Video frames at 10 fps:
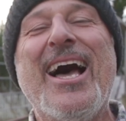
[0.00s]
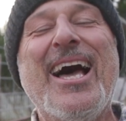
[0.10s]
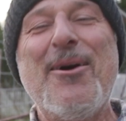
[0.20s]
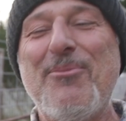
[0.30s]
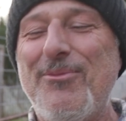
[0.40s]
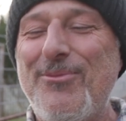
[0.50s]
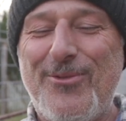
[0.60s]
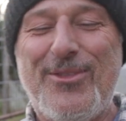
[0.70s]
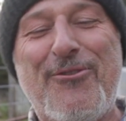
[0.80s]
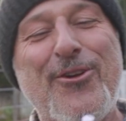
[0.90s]
Um,
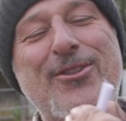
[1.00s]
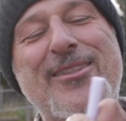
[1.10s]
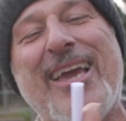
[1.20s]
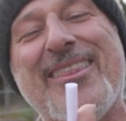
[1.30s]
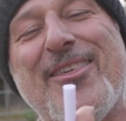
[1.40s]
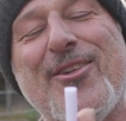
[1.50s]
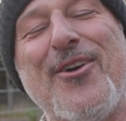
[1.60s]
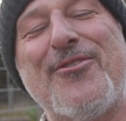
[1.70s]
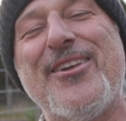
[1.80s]
they forgot to take this off,